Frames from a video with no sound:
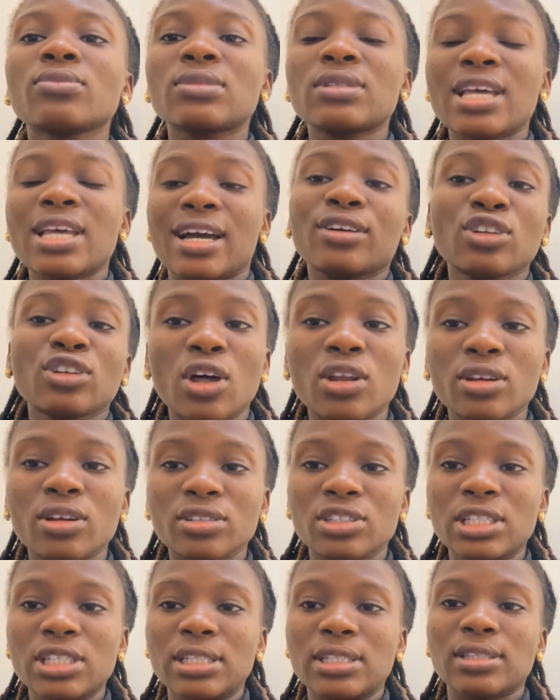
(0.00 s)

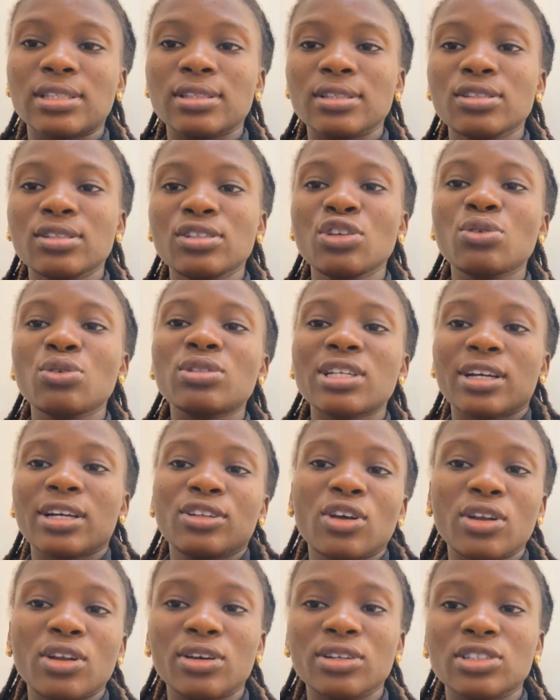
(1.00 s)
new
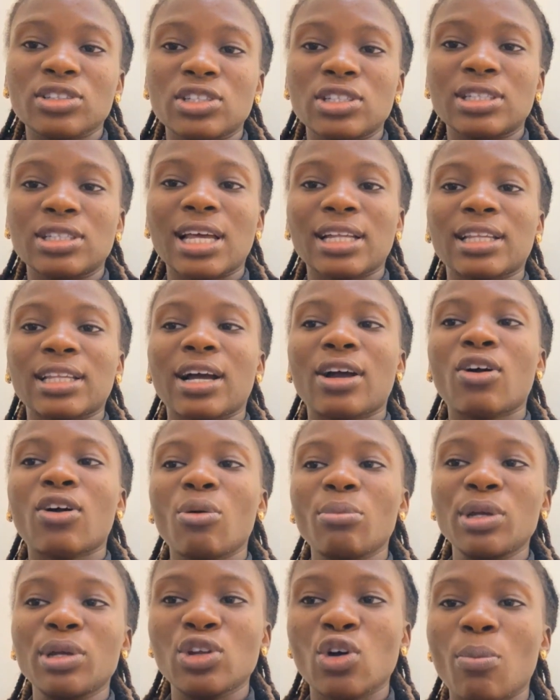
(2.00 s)
technologies that are
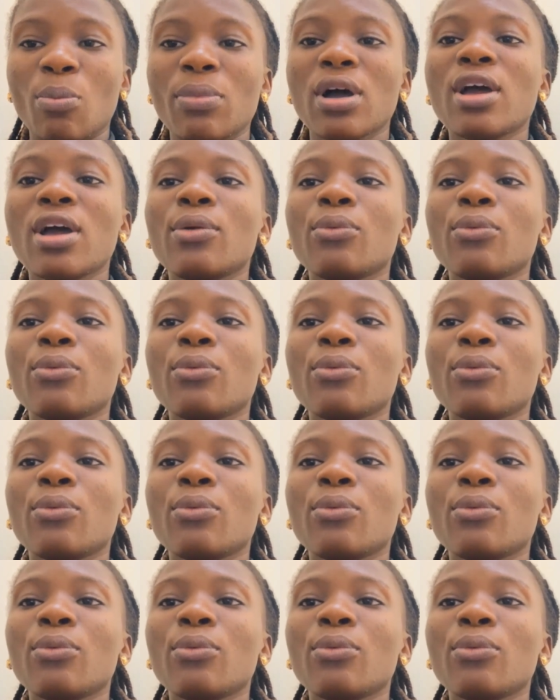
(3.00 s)
coming up